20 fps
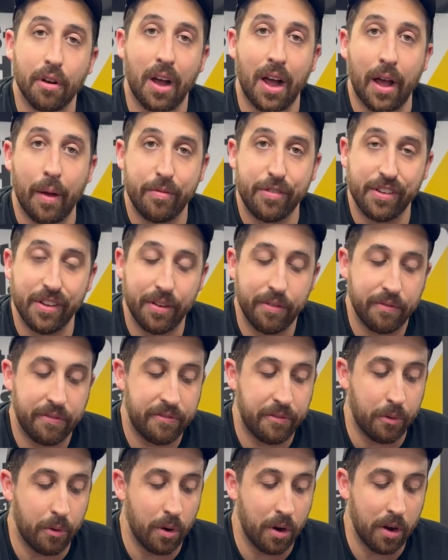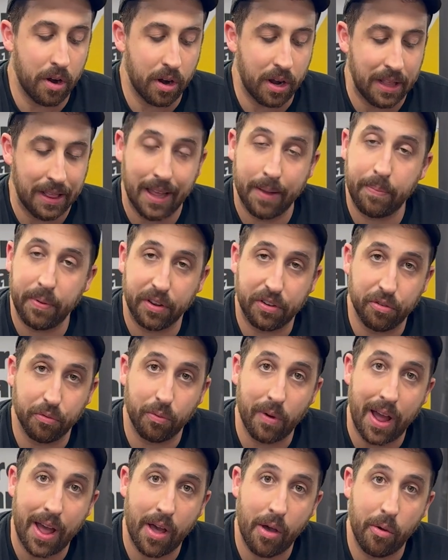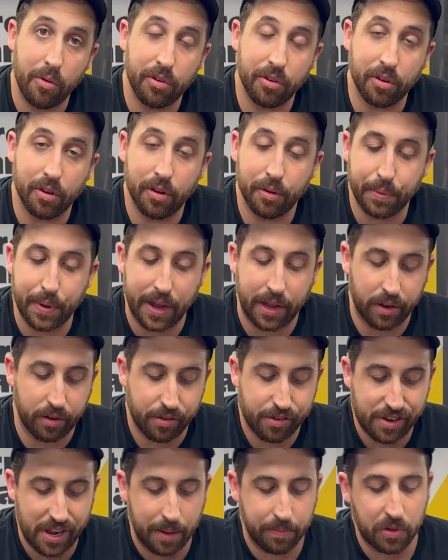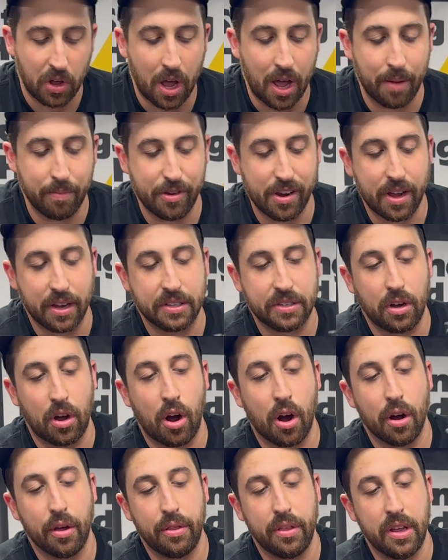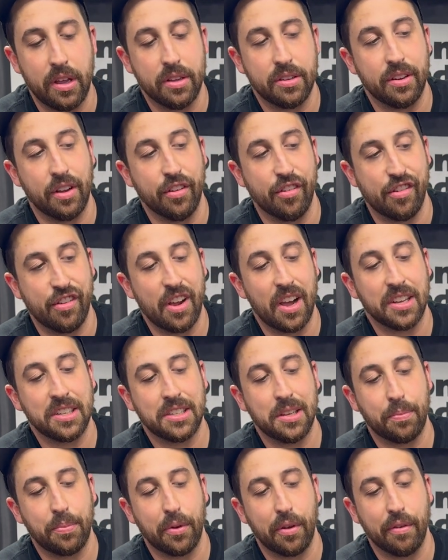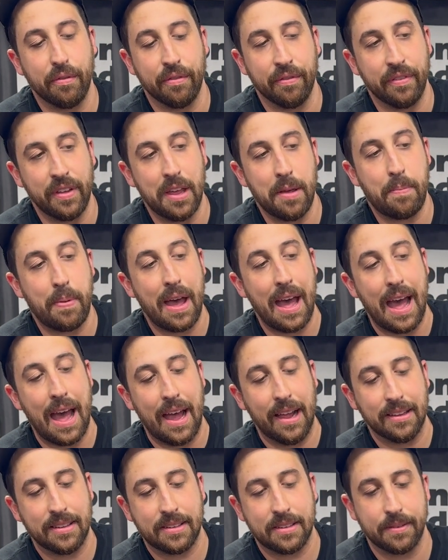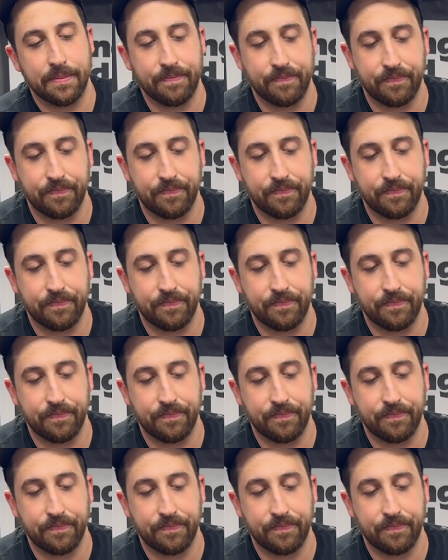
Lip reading: option for clamping to round or irregular shaped objects are these adjustable V pads.